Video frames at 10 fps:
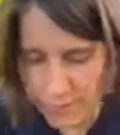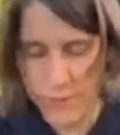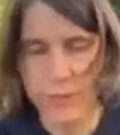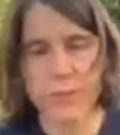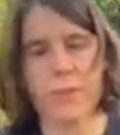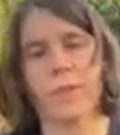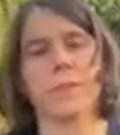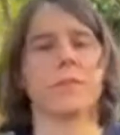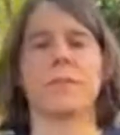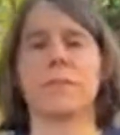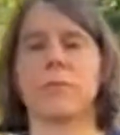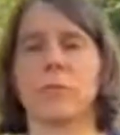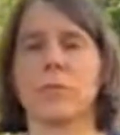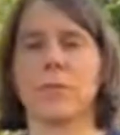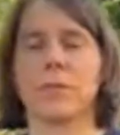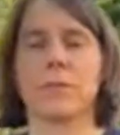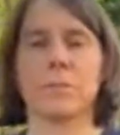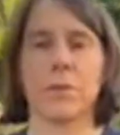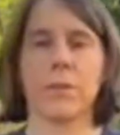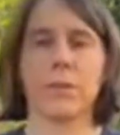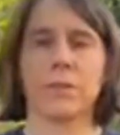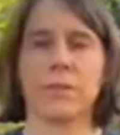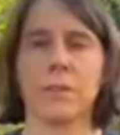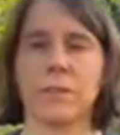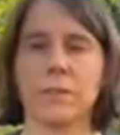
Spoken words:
seat, the forward of the part of the seat.